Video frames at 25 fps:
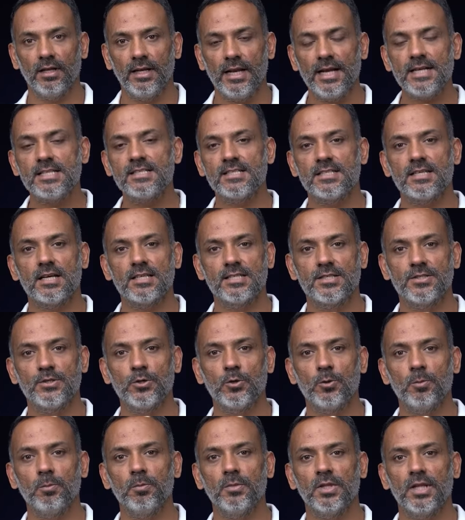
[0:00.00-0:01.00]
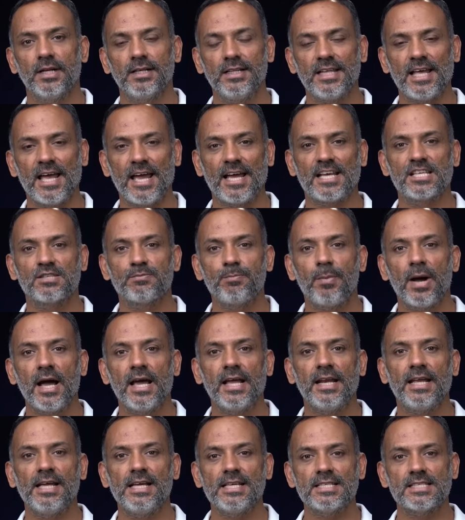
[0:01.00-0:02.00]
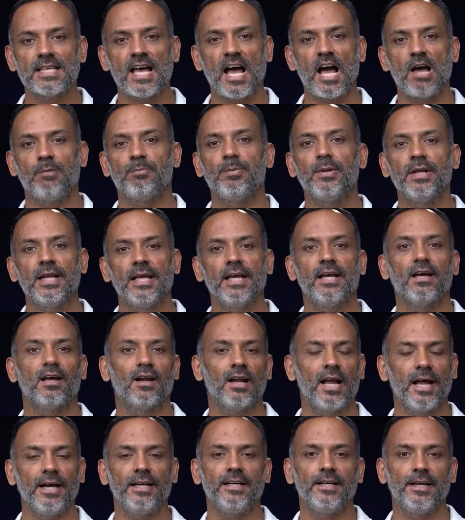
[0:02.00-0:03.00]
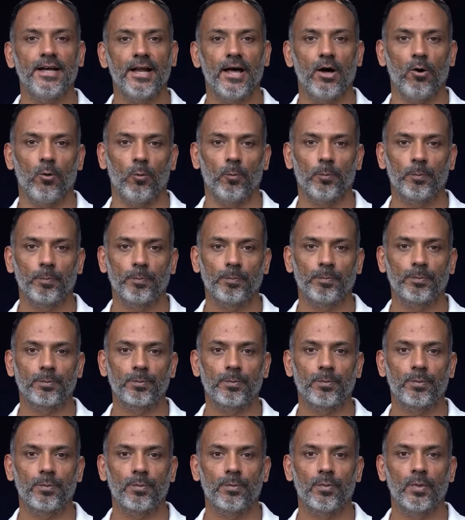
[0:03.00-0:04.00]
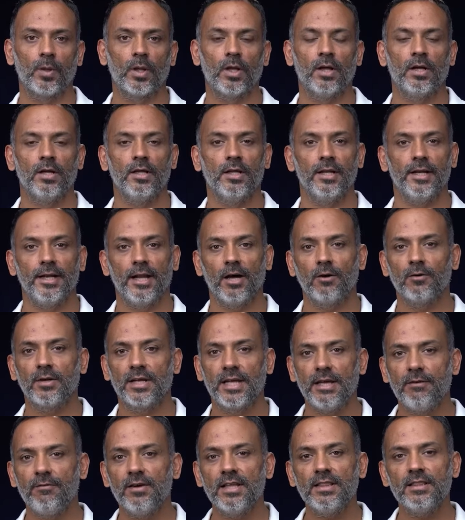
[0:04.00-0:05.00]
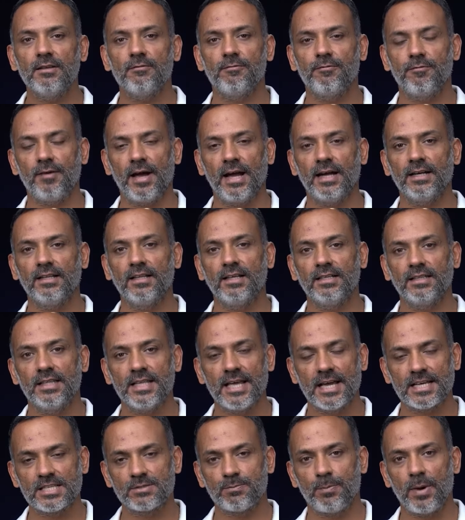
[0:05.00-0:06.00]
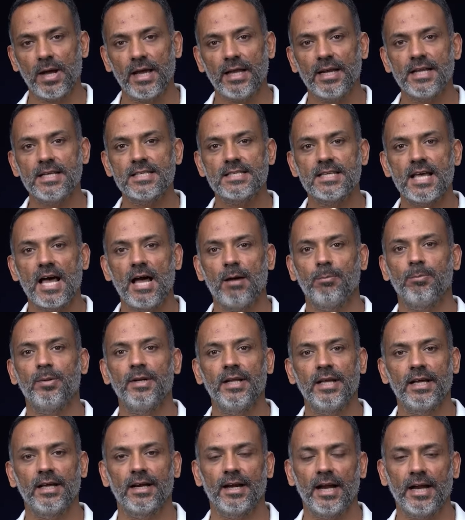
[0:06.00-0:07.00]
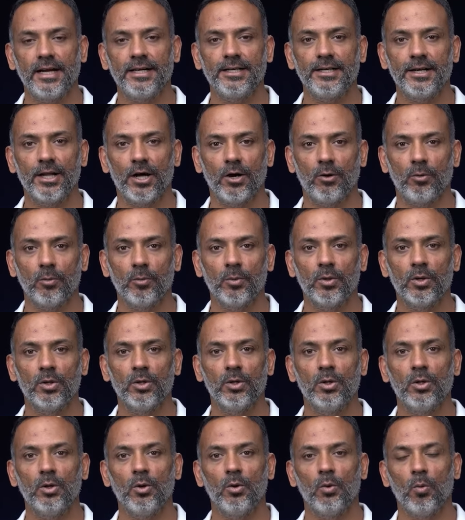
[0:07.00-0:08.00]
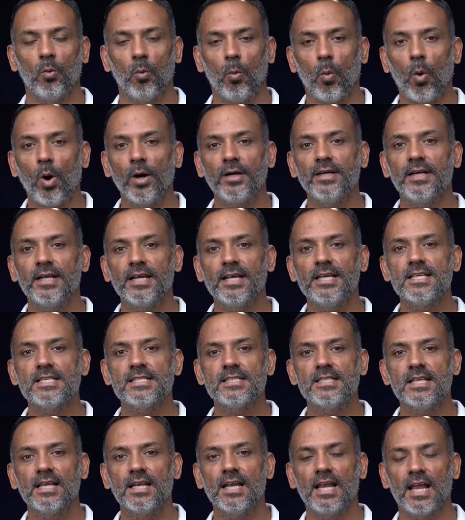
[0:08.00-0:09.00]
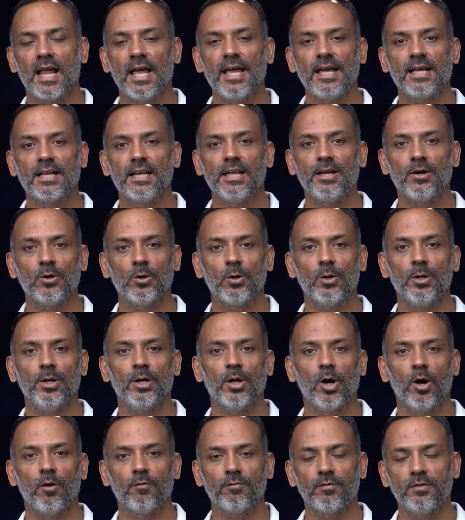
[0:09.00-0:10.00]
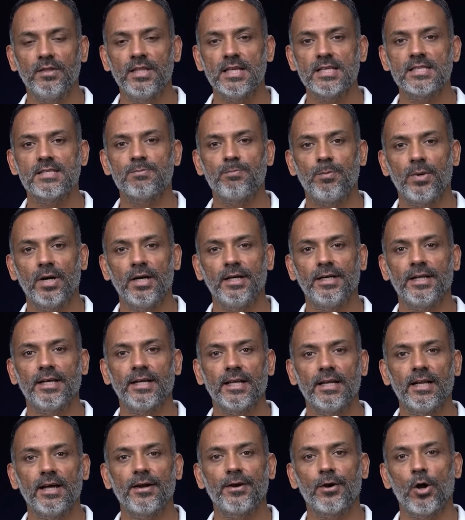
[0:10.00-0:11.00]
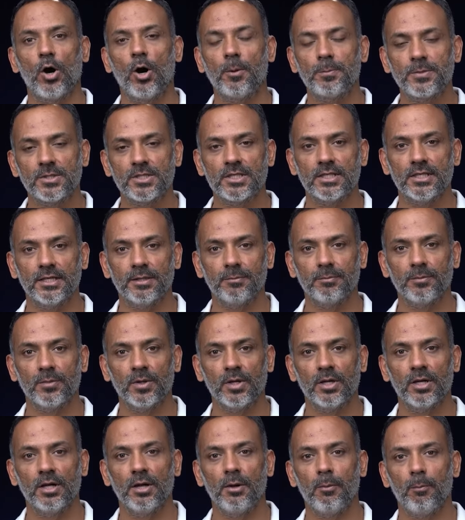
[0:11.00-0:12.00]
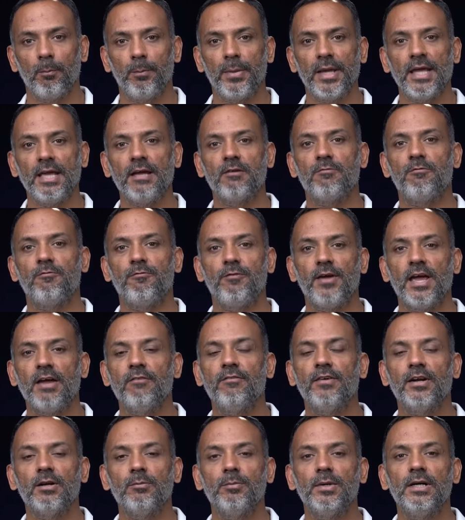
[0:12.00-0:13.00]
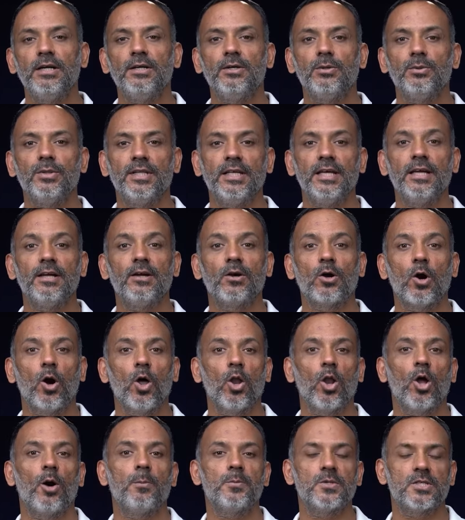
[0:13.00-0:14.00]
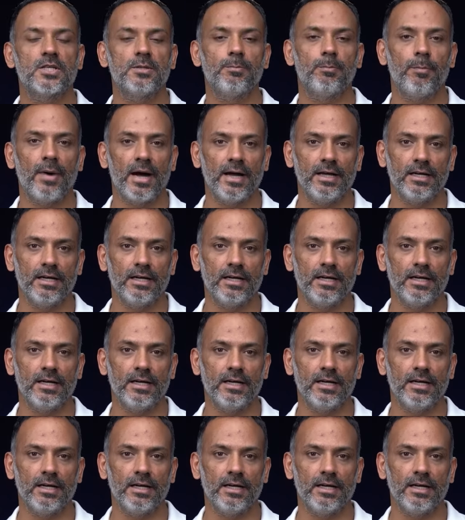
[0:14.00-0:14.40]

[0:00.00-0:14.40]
Let's assume that the expiry is happening right now. Now, given the fact that the expiry is happening right now, what is the likelihood of this particular option being favorable to the call option